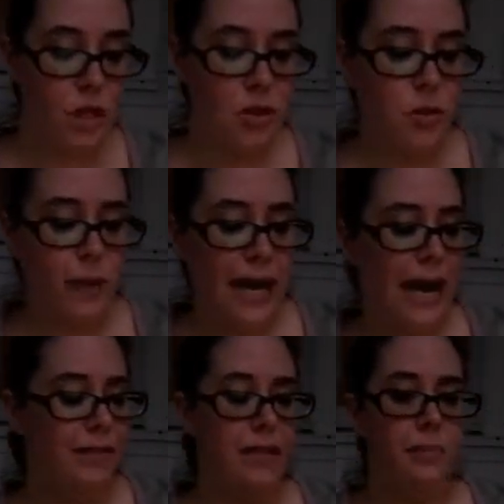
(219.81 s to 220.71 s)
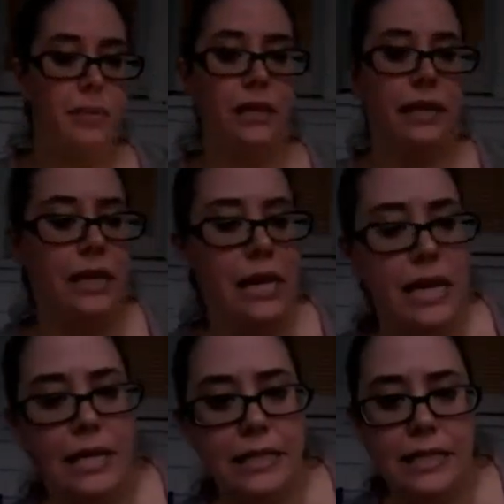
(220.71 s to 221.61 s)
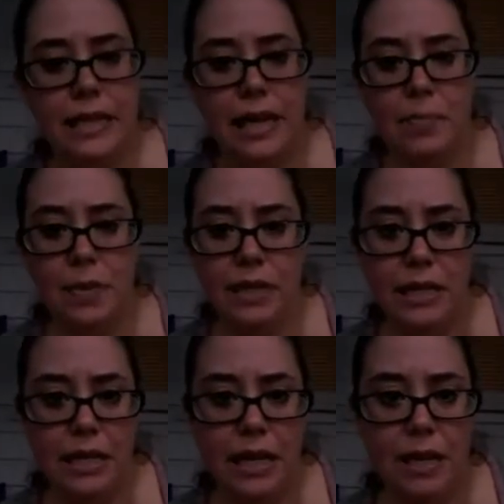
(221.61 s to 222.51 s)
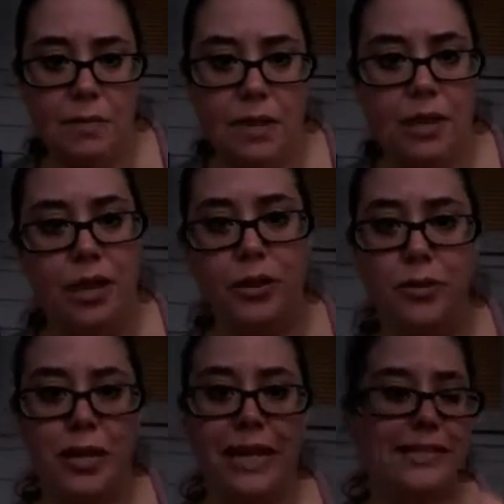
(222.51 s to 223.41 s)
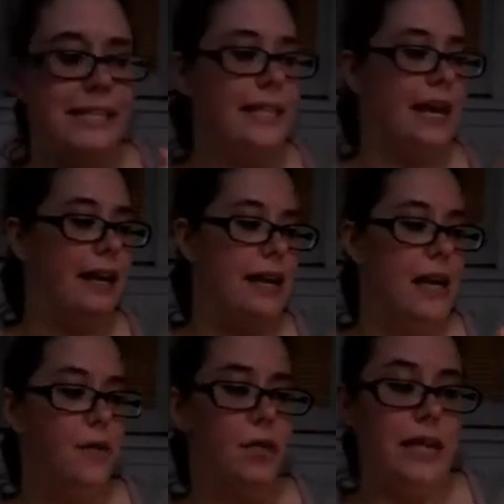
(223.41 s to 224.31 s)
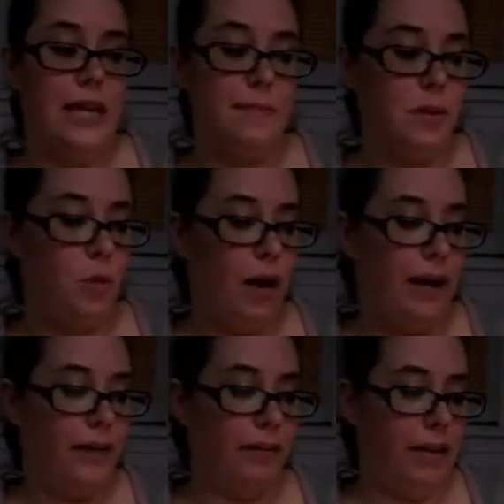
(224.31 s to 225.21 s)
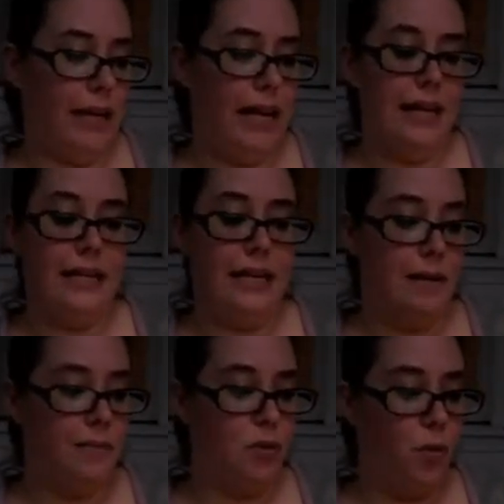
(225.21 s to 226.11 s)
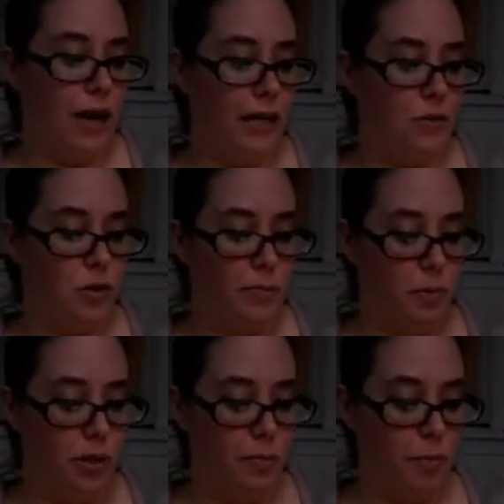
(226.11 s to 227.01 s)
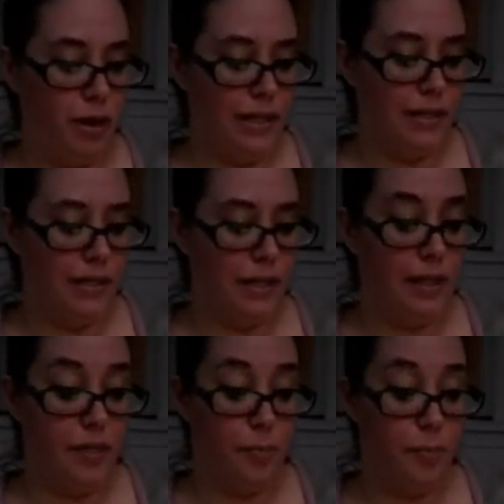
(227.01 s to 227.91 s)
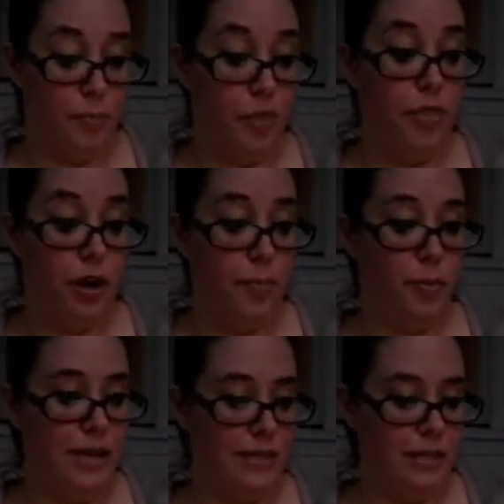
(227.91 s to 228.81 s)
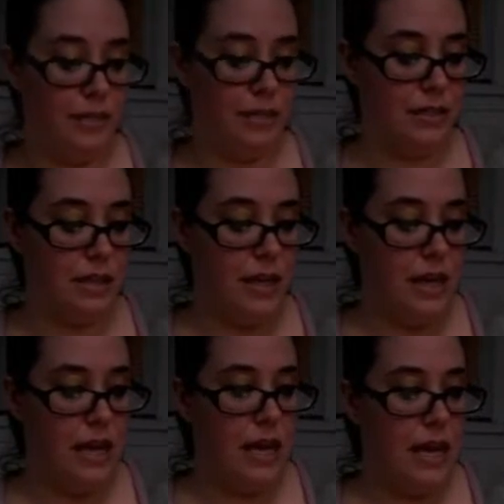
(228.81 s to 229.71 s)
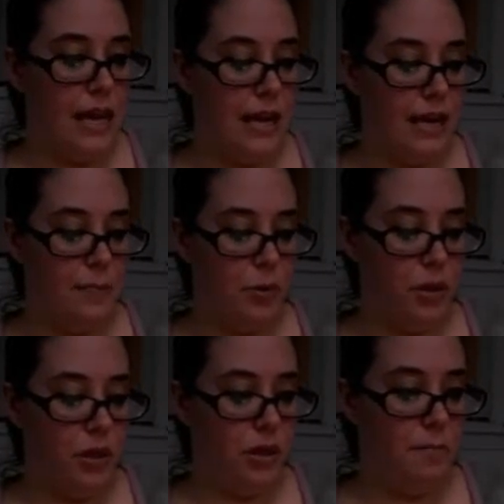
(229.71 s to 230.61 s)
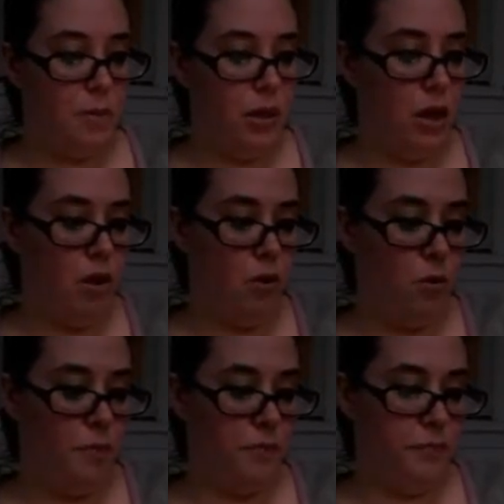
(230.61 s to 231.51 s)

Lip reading: So I had the ability to type in the name, and I know you can't see that, the name of the winery and the name of the wine. So I put in present, the present, and I put in Merlot.